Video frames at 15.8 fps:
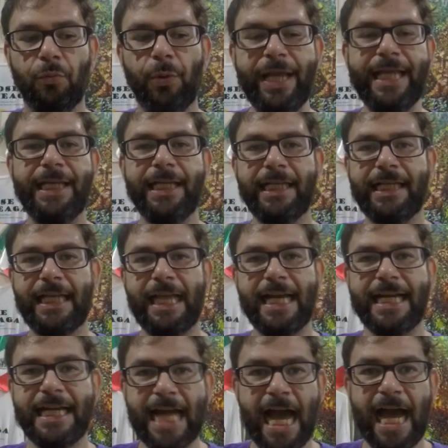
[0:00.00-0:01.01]
We
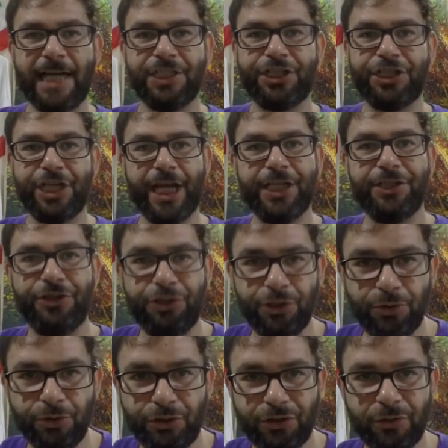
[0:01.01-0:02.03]
cannot change
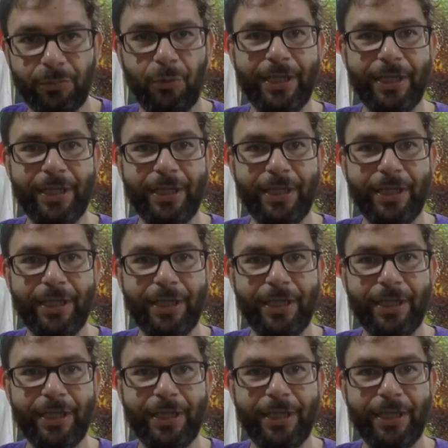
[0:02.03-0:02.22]
YouTube.